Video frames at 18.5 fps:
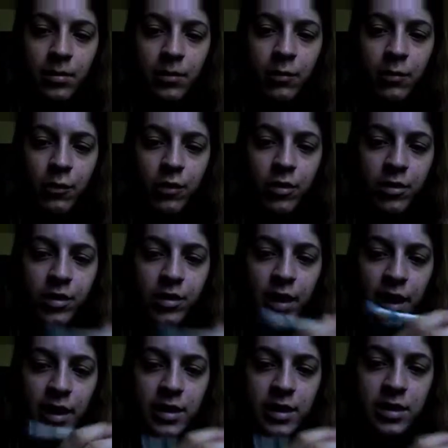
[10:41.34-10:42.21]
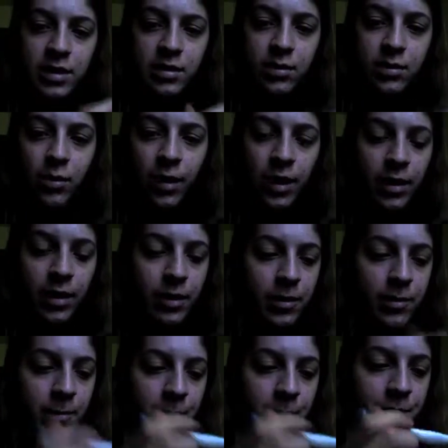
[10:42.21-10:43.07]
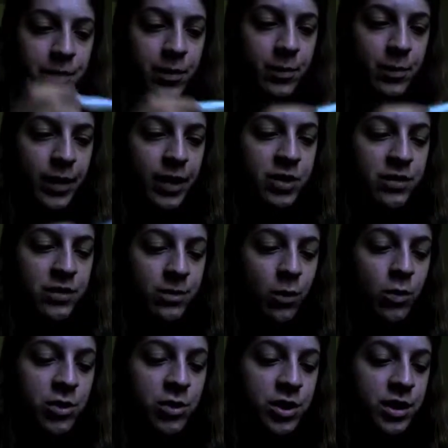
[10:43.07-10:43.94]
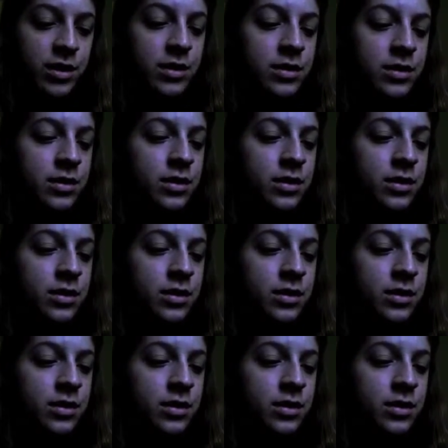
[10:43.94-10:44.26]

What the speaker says: move their thighs in quite a range of motion.